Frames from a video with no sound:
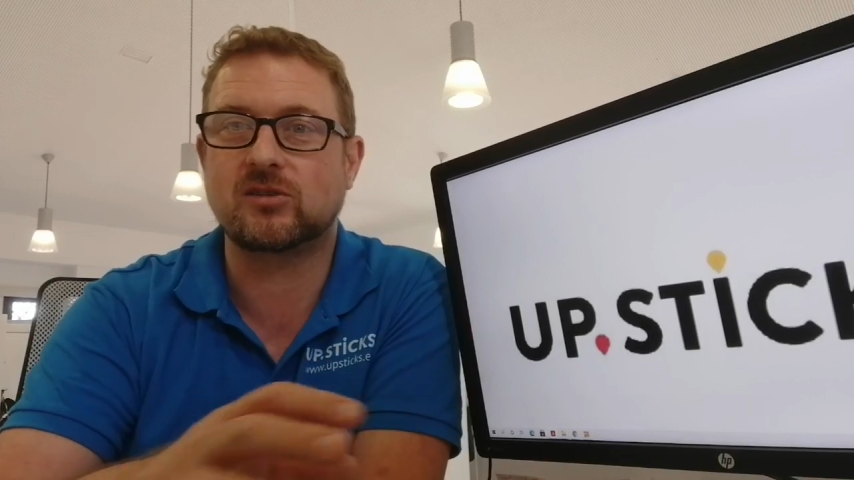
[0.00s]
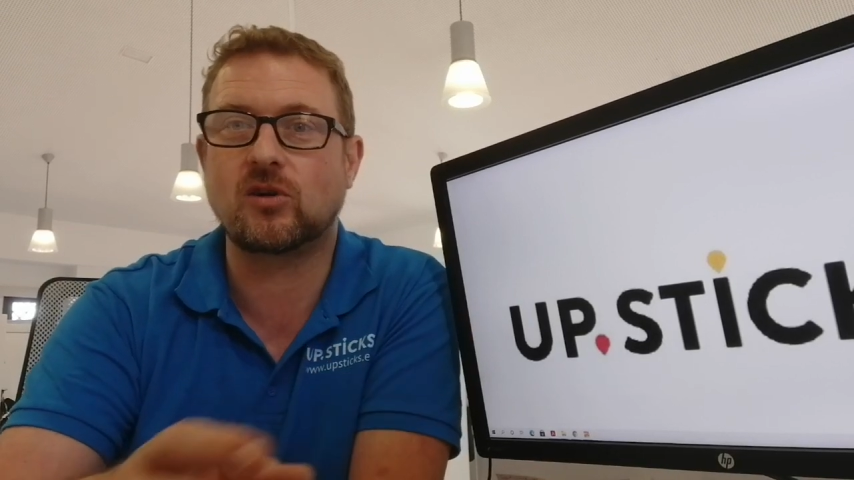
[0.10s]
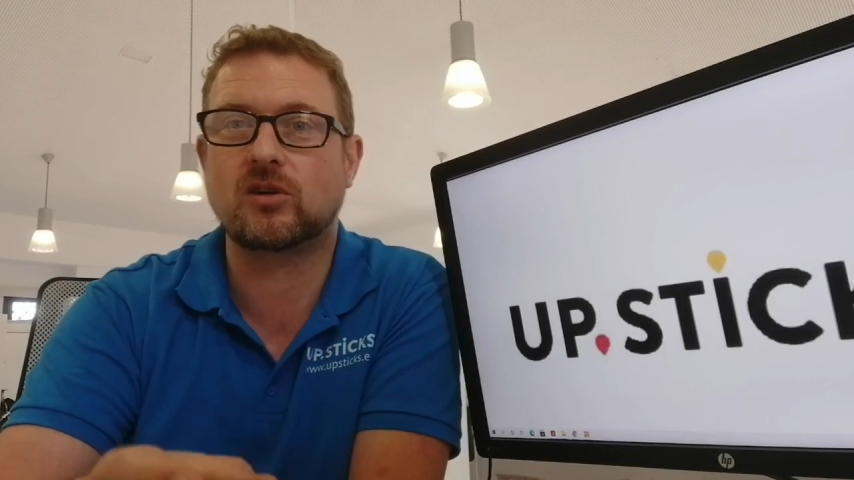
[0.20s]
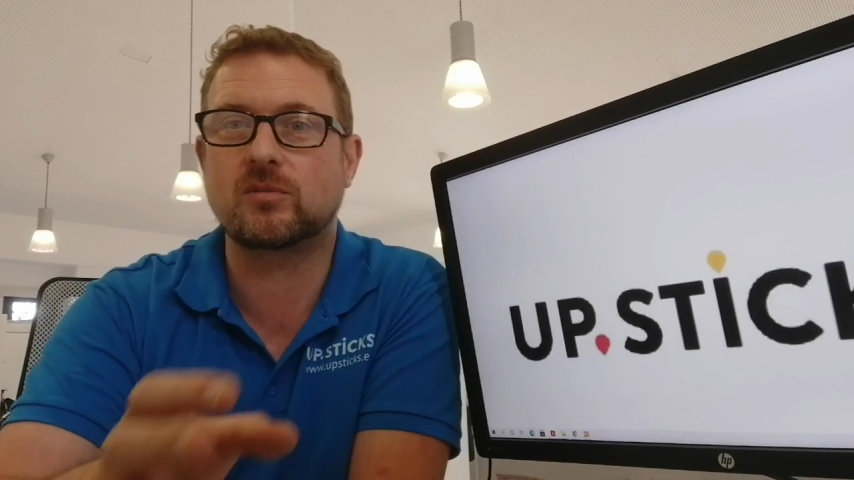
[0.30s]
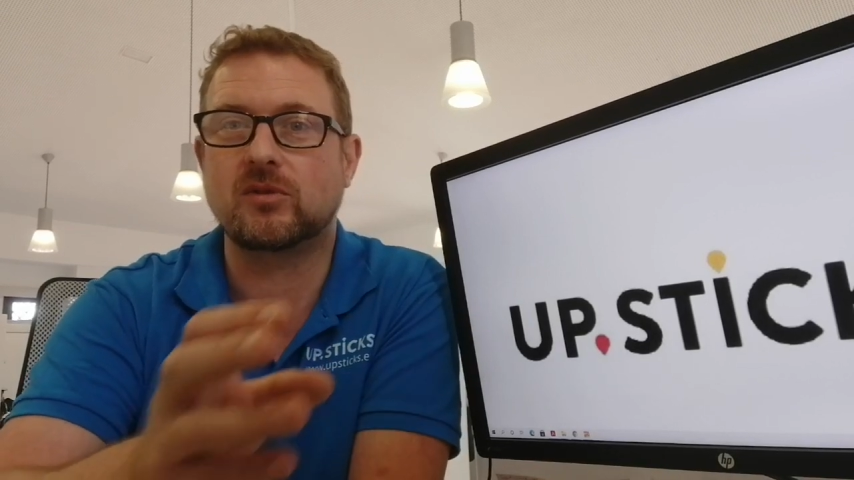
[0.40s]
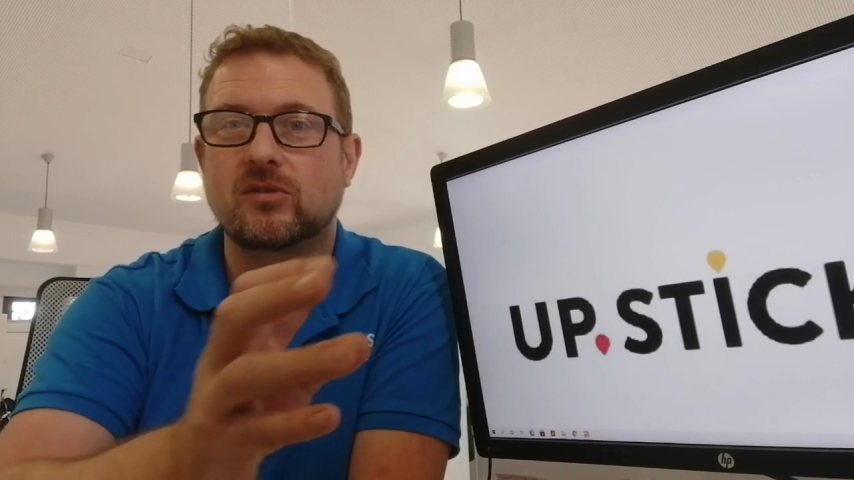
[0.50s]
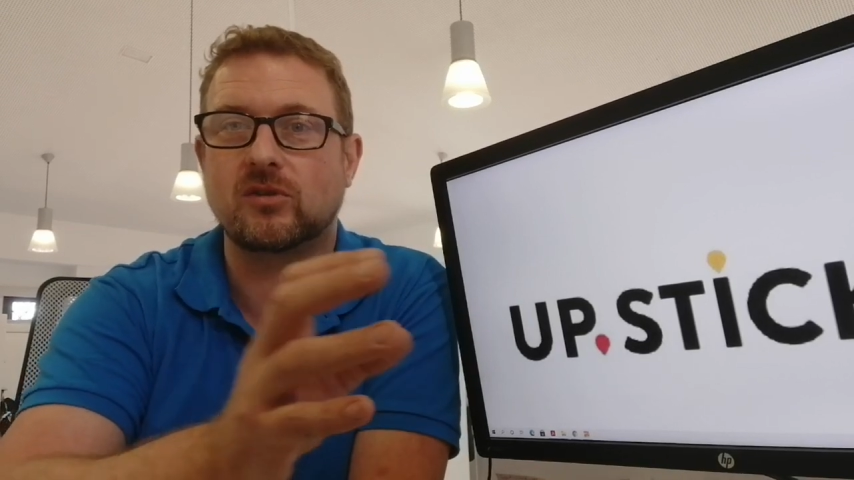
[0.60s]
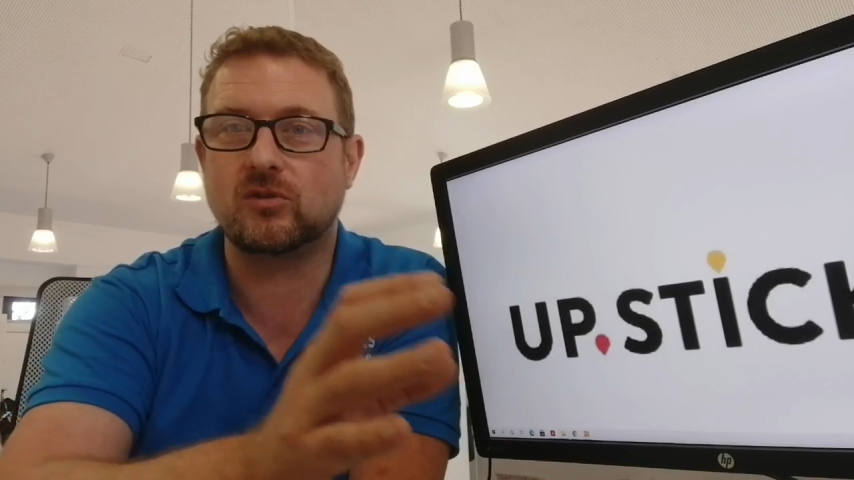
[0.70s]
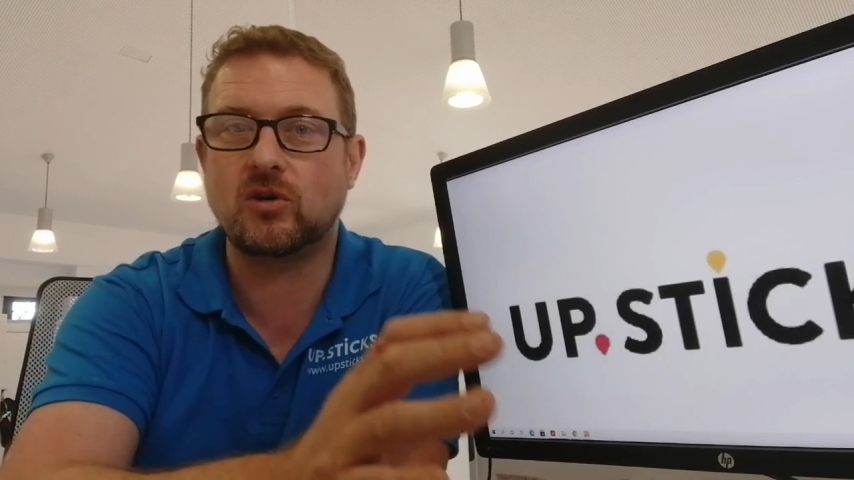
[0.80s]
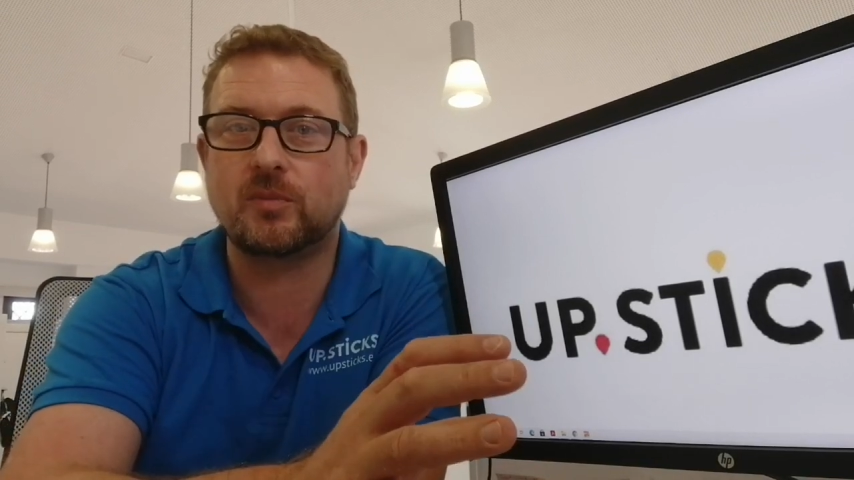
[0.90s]

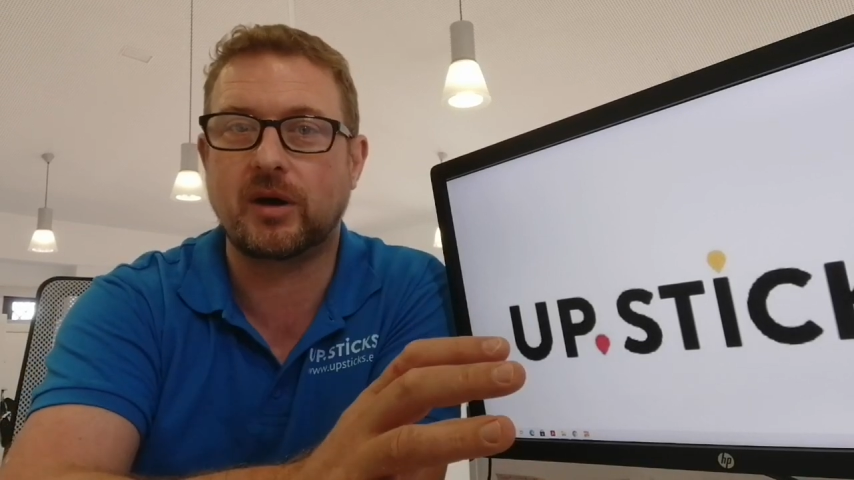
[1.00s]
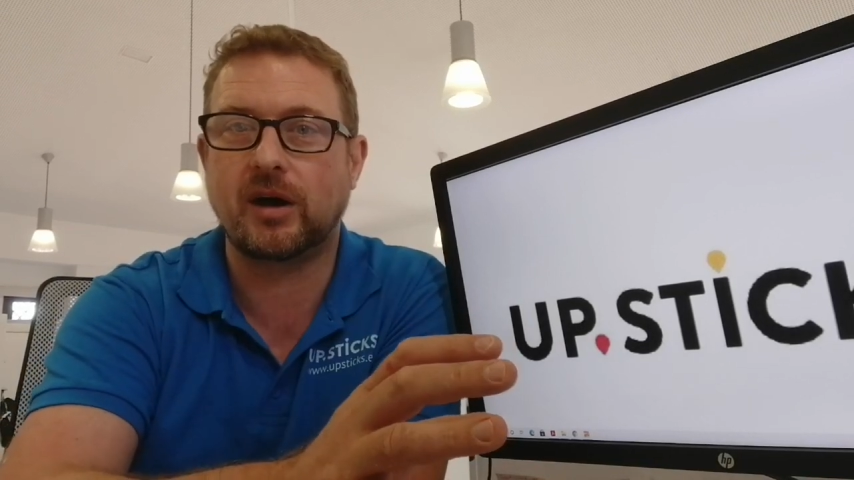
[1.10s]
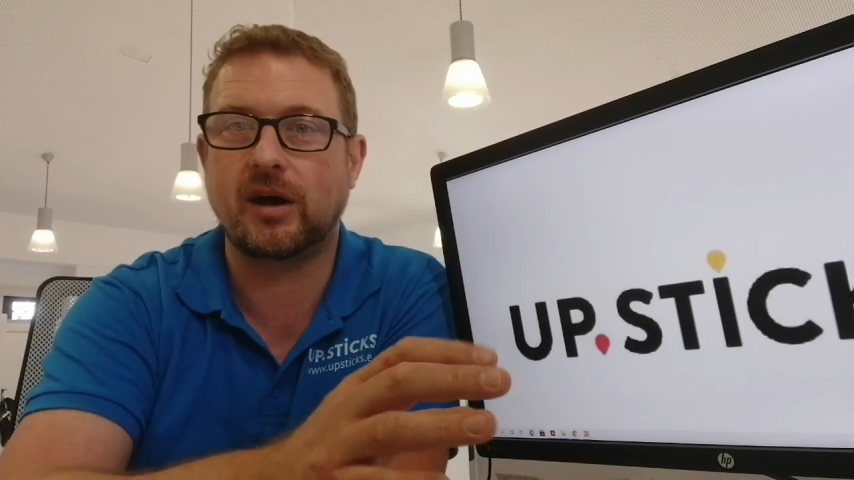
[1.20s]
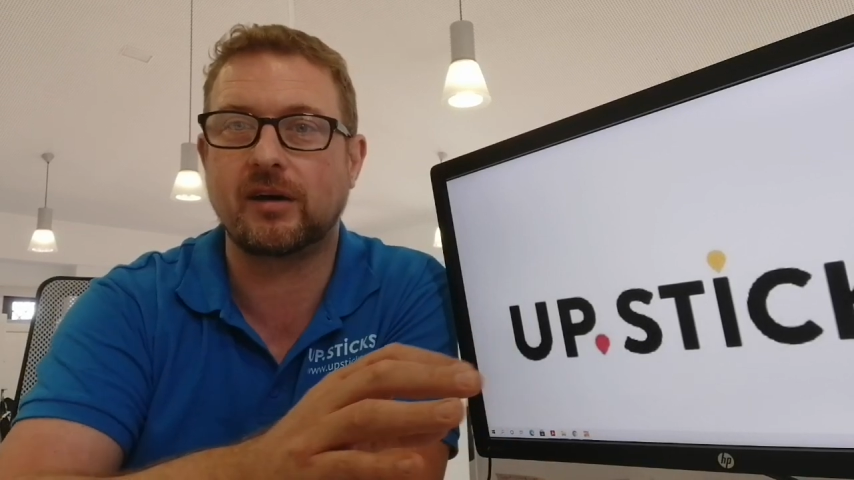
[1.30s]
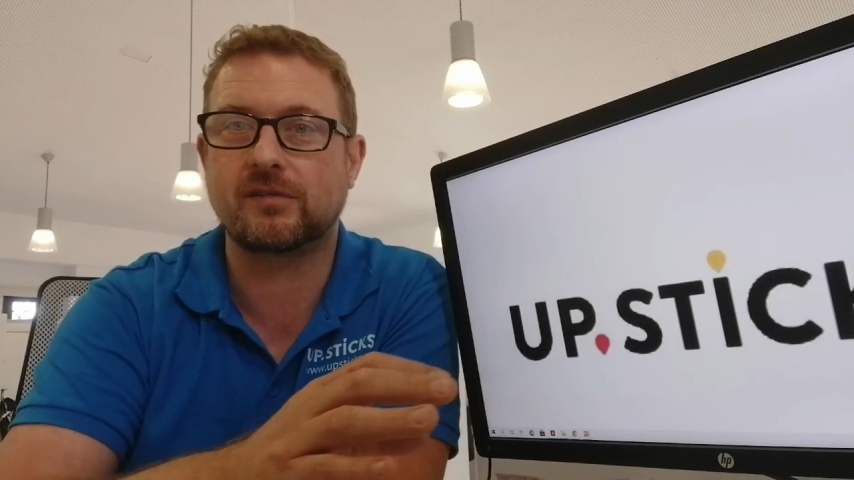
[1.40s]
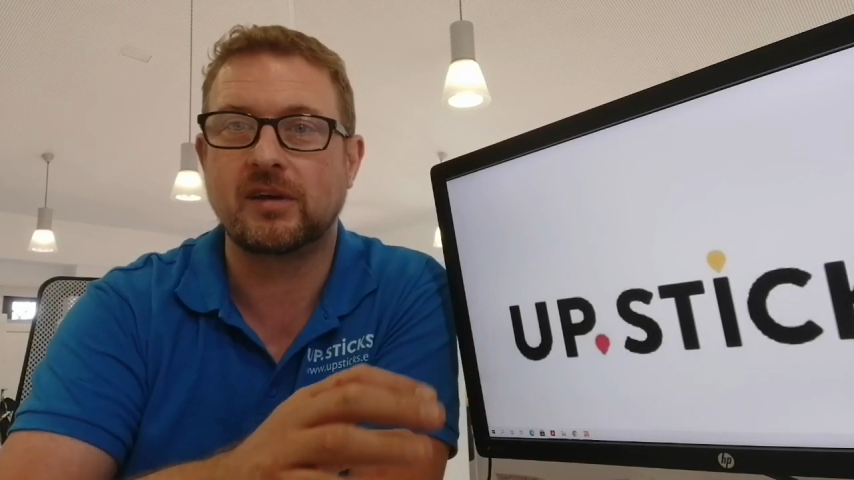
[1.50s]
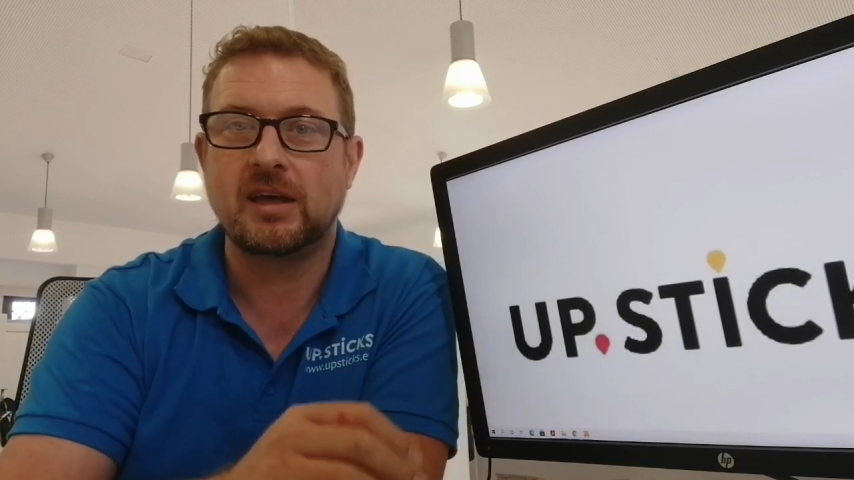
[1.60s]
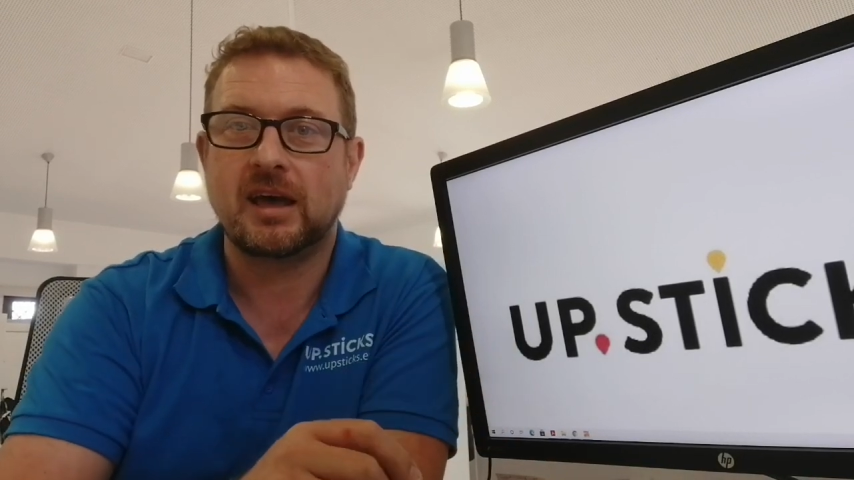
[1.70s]
documents on your behalf,